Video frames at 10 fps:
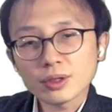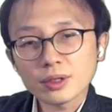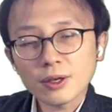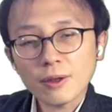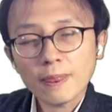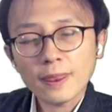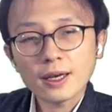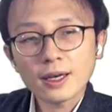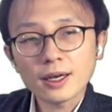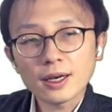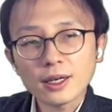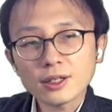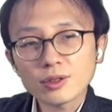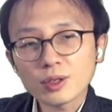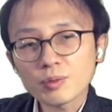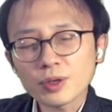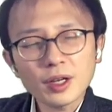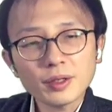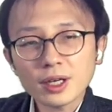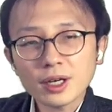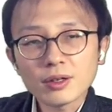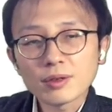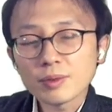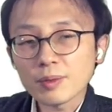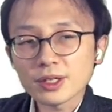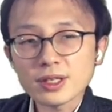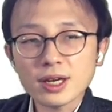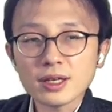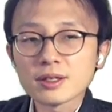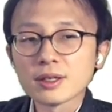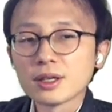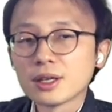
it's in classical memory size.